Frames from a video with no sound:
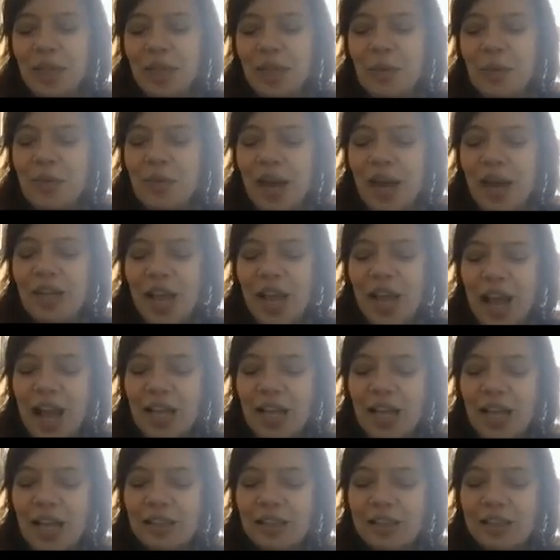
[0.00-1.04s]
brand
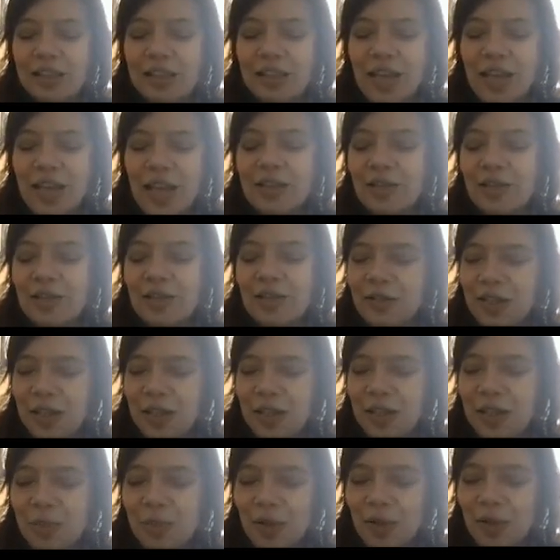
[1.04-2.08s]
had, the less effort
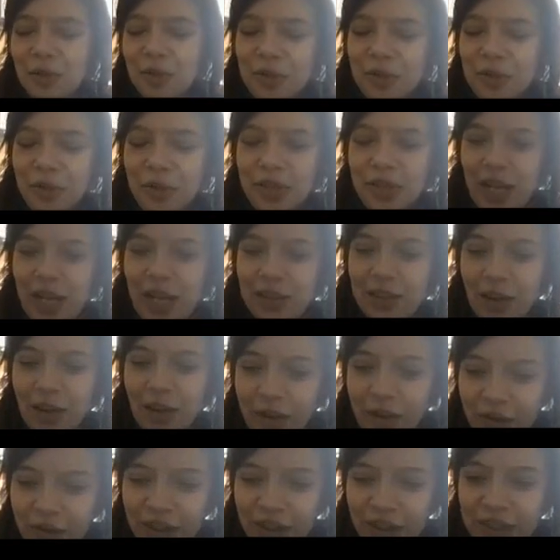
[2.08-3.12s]
they spent with their organic
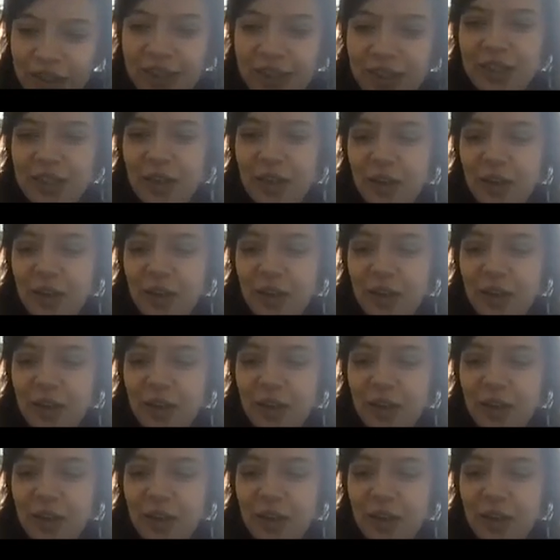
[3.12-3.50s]
offers,